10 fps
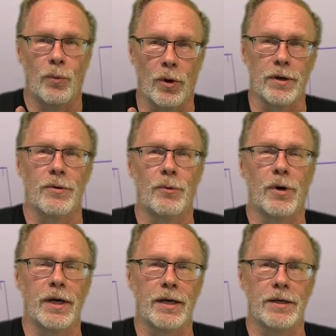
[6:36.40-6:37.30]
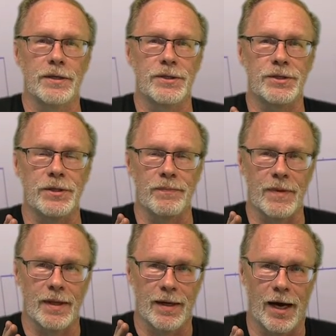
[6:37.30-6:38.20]
What are the wires?
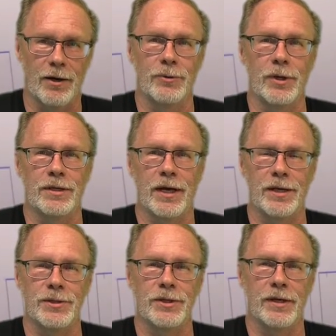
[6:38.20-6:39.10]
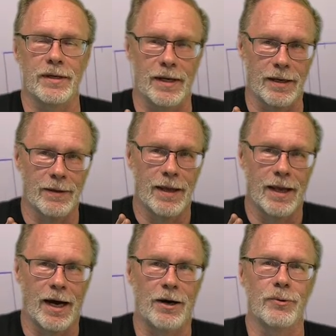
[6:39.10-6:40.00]
How do we test it?
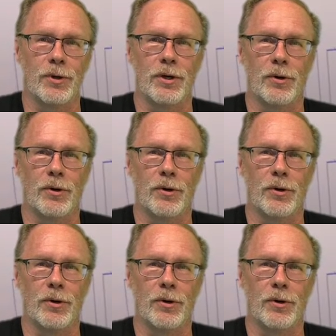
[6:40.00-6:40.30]
How do we